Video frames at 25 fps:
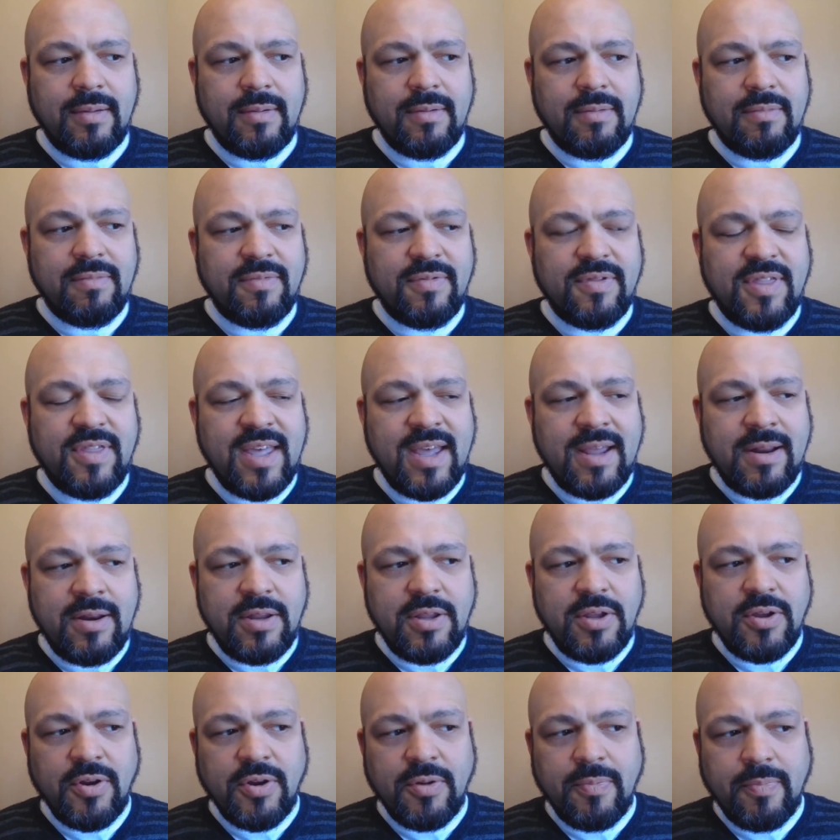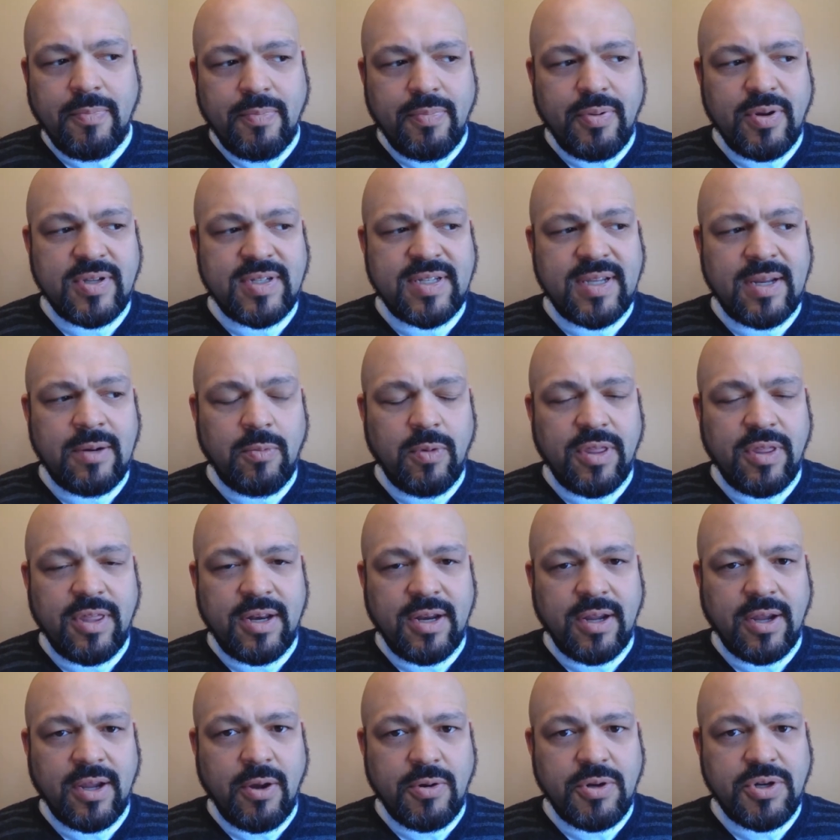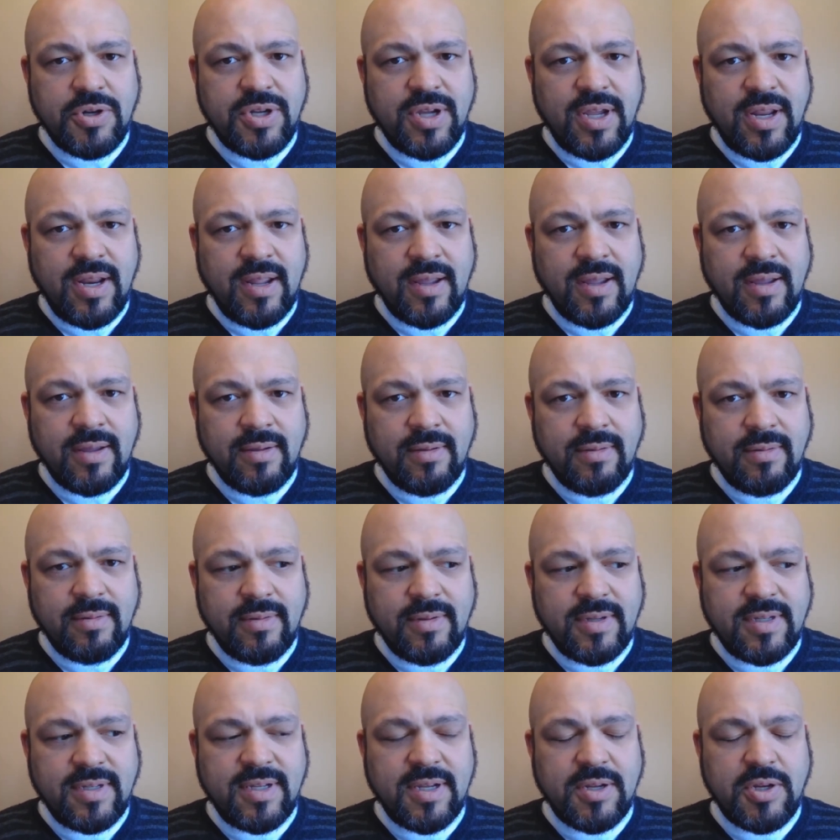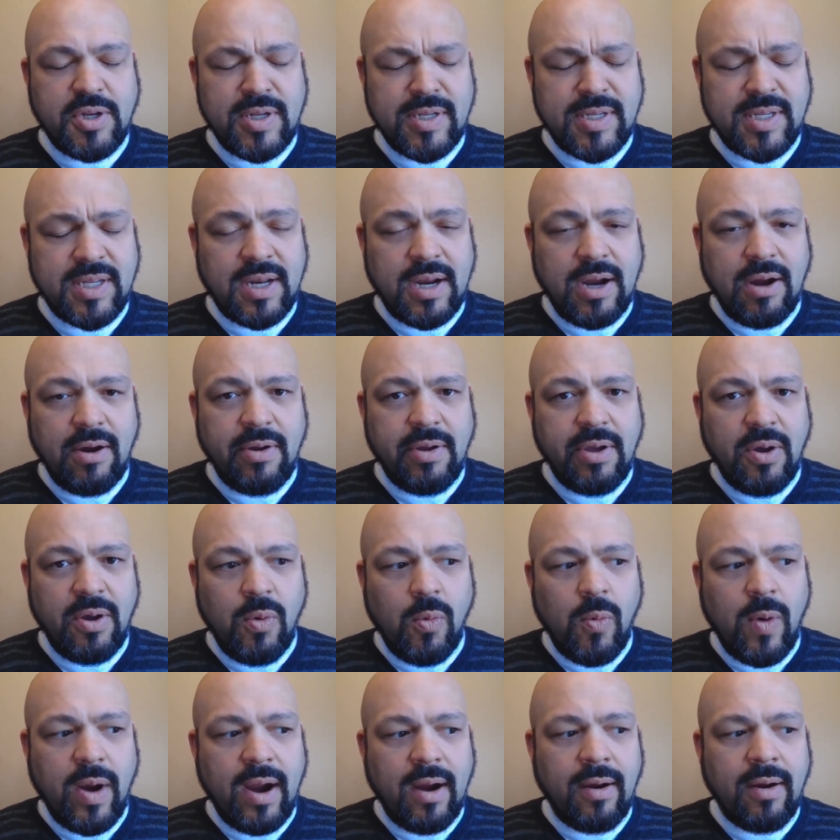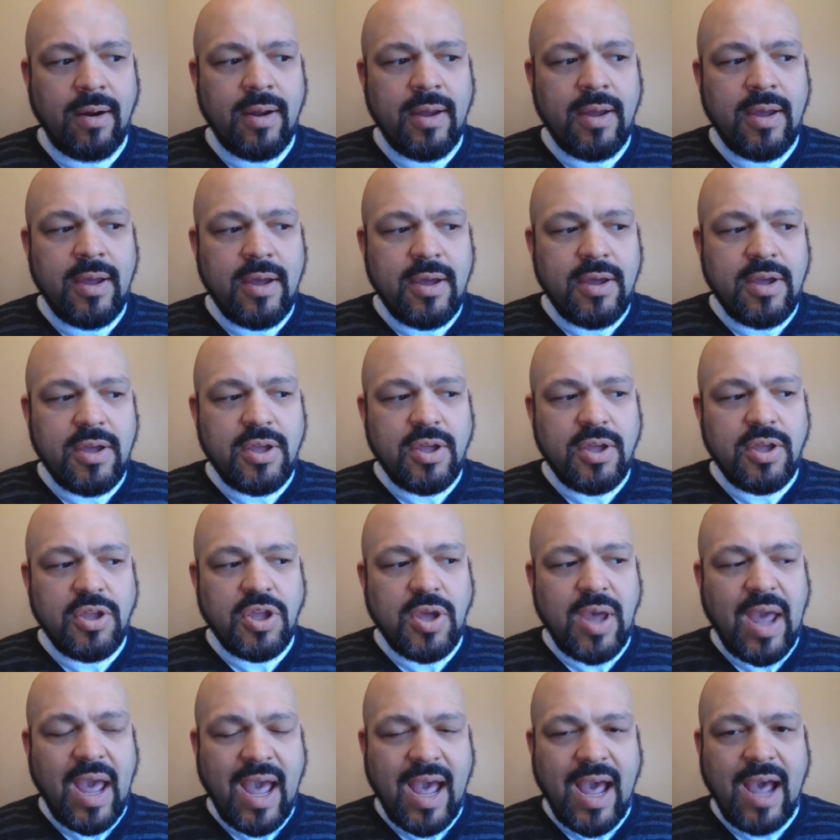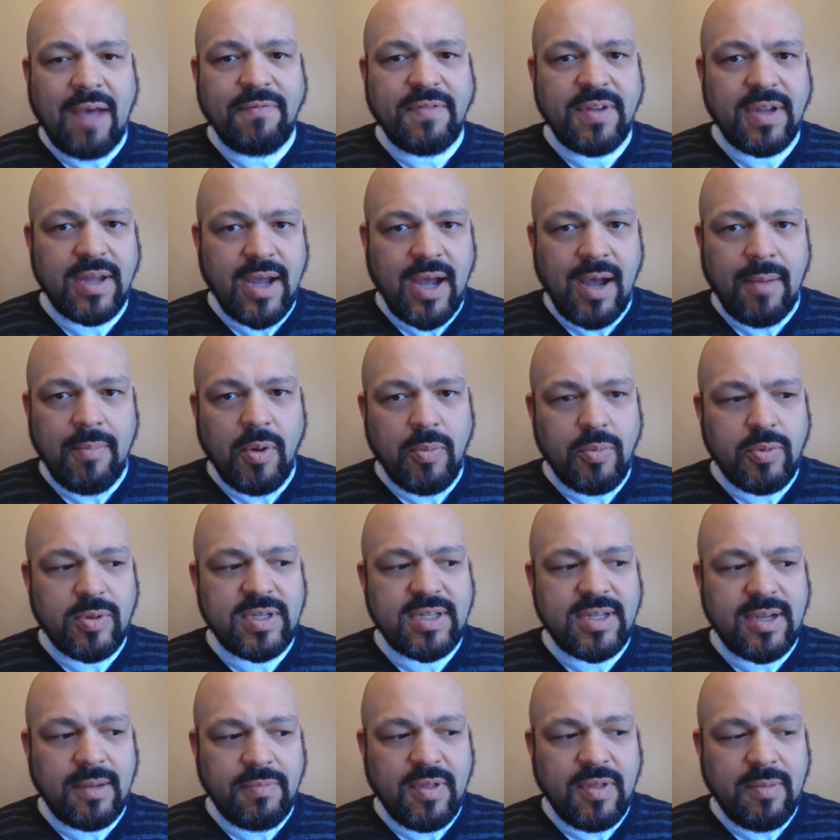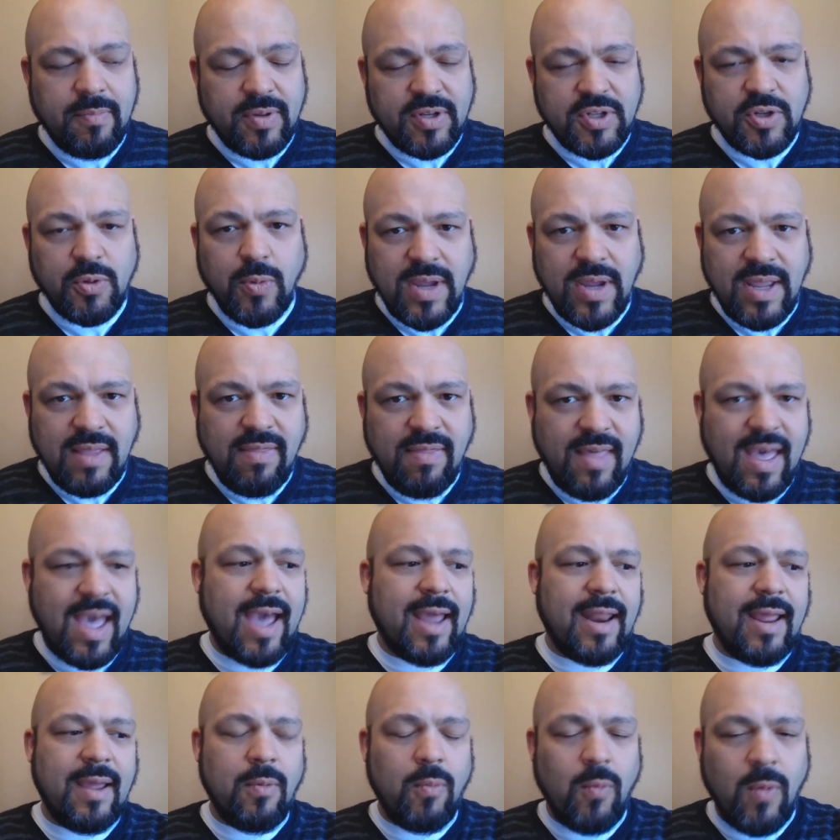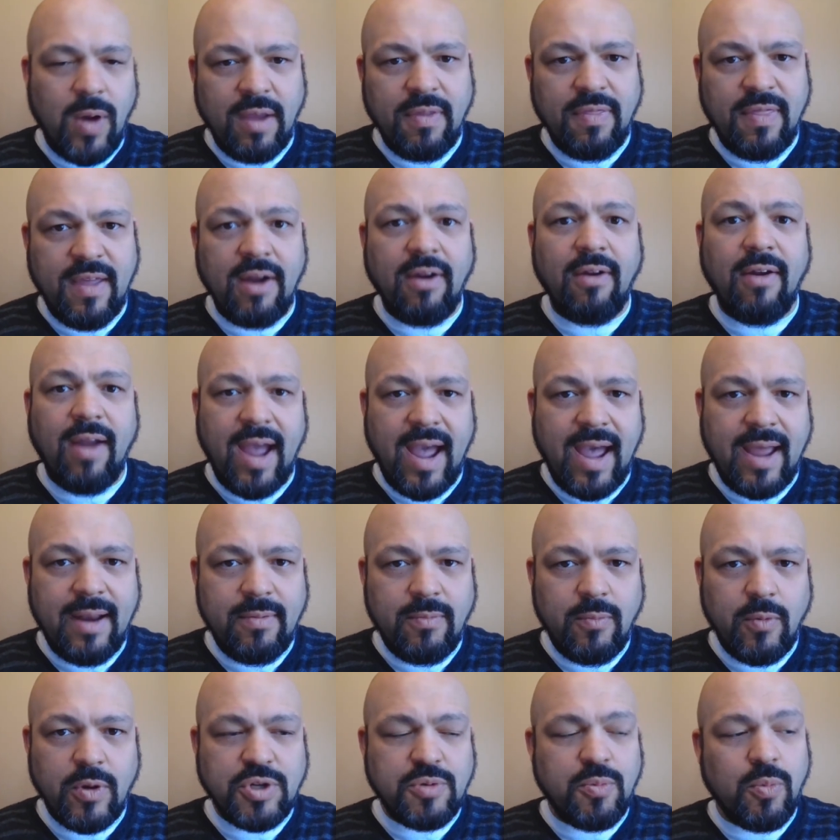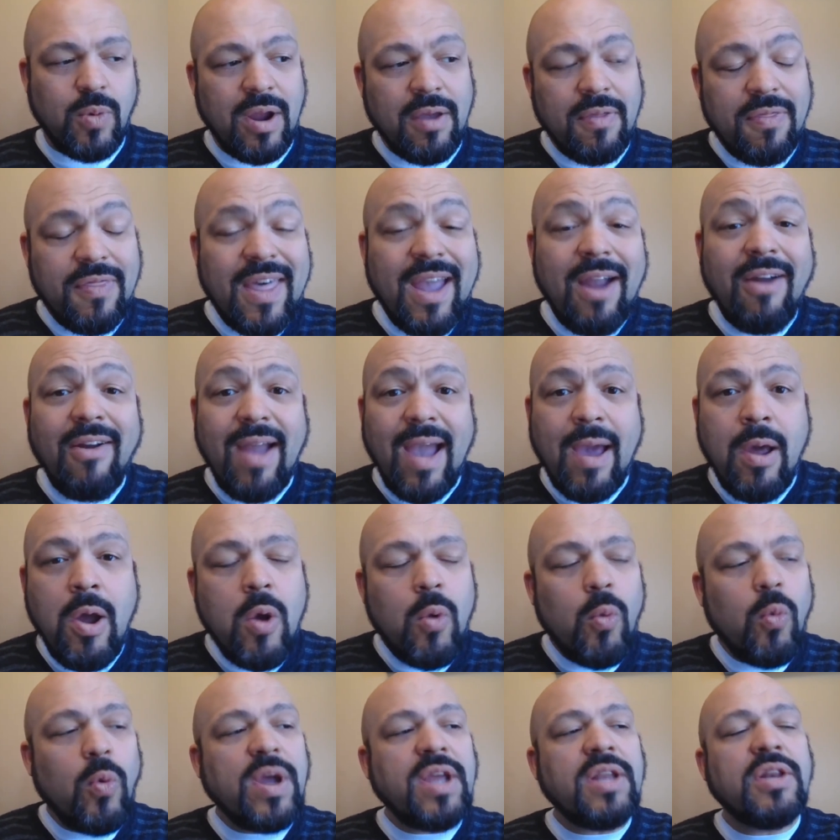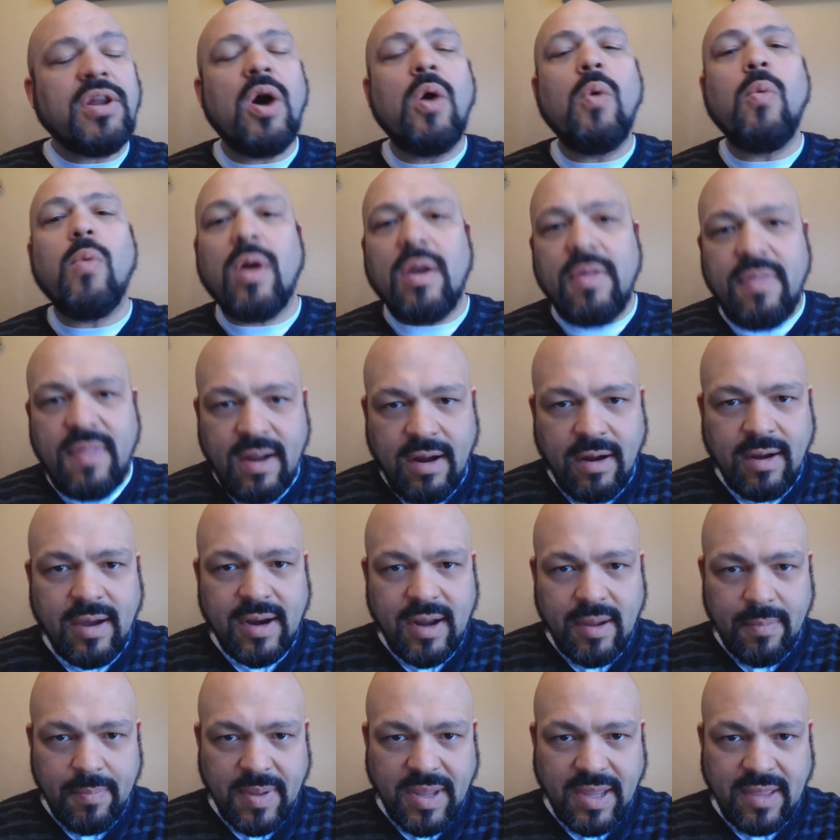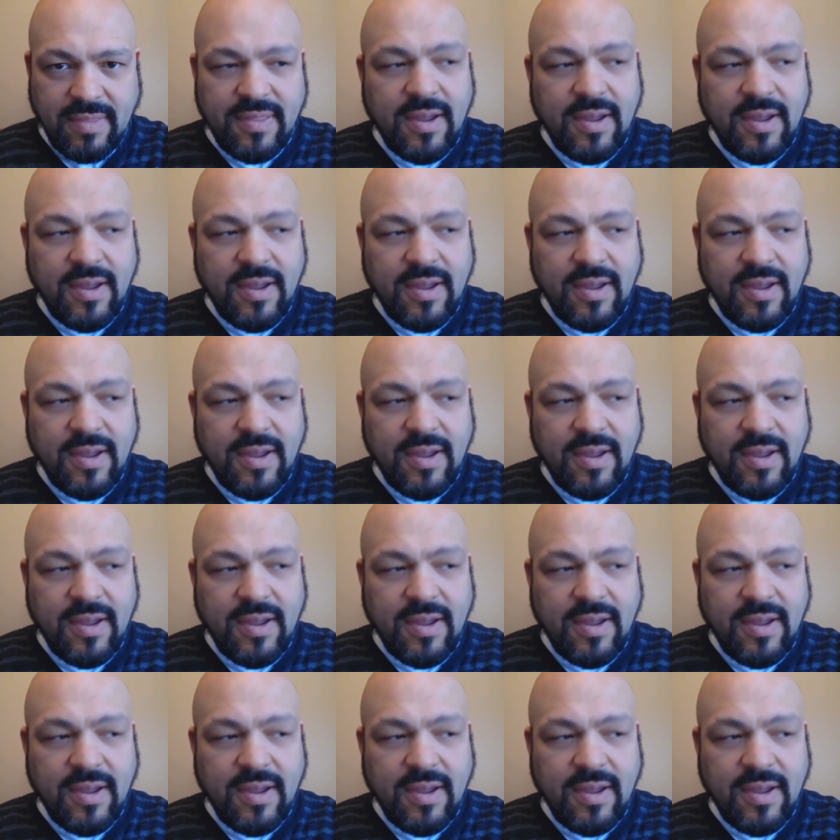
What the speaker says: Then you're presented with a negotiating scenario where you have to come up with something between that and where they're at, where they're at, we know where they're going to be.